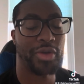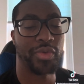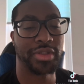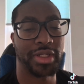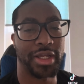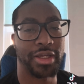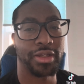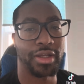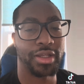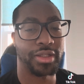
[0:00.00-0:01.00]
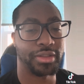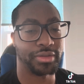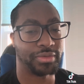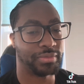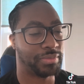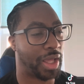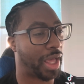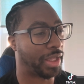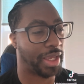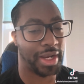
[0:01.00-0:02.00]
one today. I
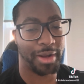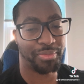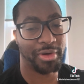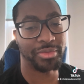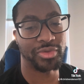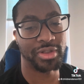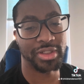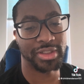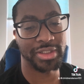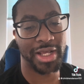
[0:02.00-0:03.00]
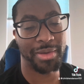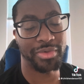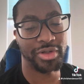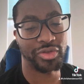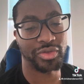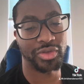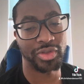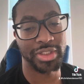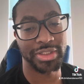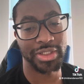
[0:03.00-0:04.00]
cannot promise you the length of time on this one, so
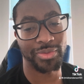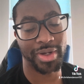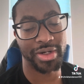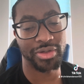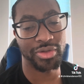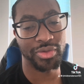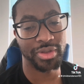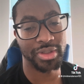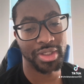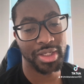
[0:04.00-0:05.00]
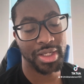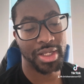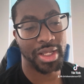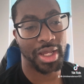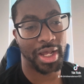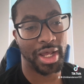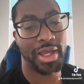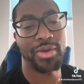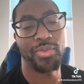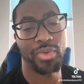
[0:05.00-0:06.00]
let's get right into it. I
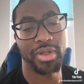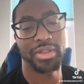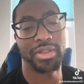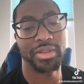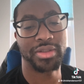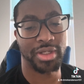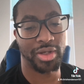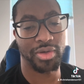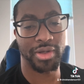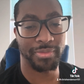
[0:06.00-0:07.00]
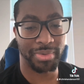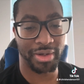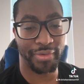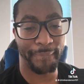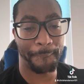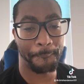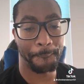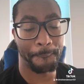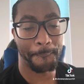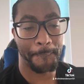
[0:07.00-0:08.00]
want to talk about
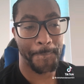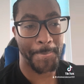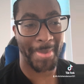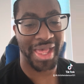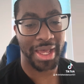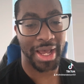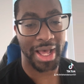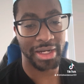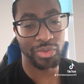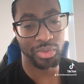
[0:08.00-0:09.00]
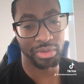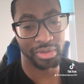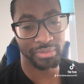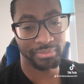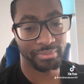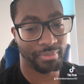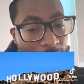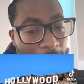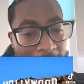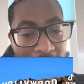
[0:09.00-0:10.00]

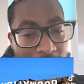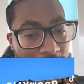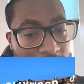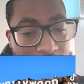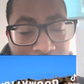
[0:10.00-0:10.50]
Hollywood, and